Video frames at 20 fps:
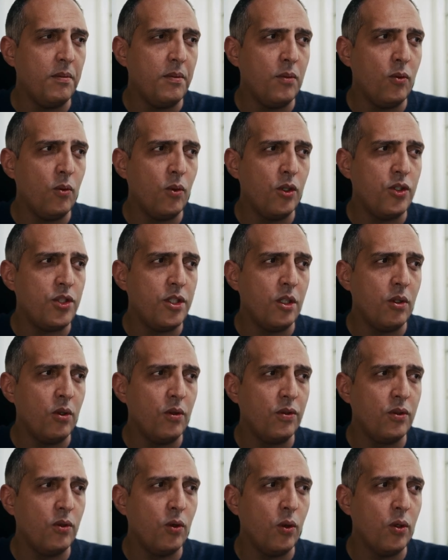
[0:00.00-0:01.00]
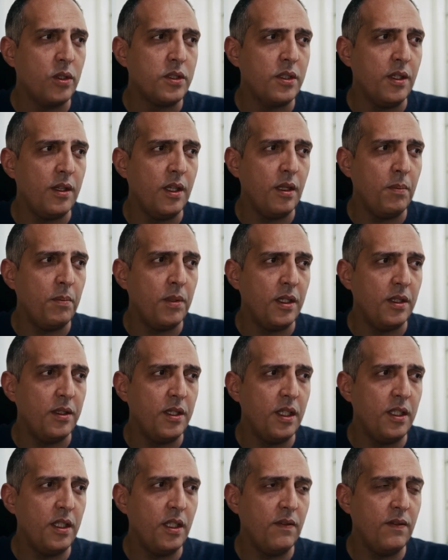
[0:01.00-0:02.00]
Watching, of course, the
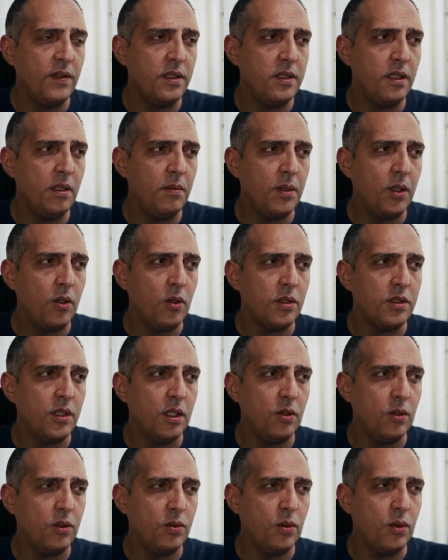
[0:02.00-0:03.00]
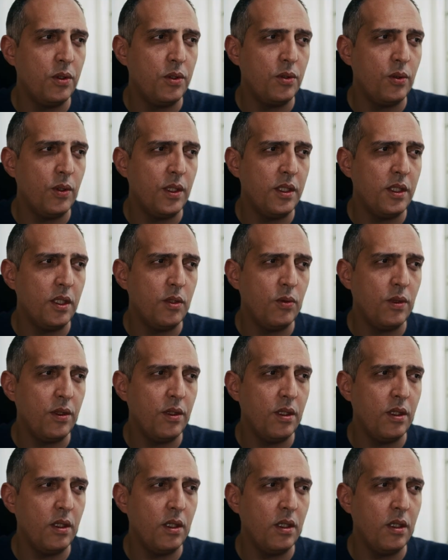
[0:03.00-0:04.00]
penetrating vessel, because I don't want to hit it
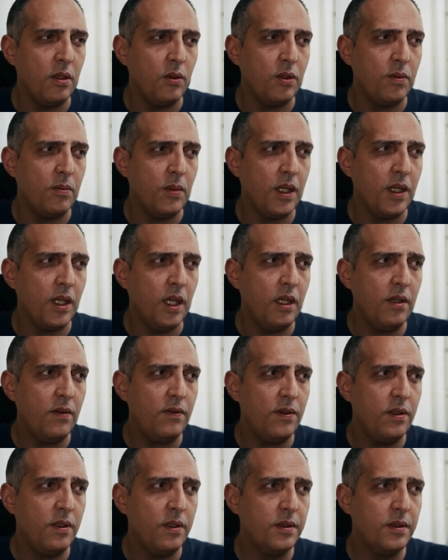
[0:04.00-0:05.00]
with my knife.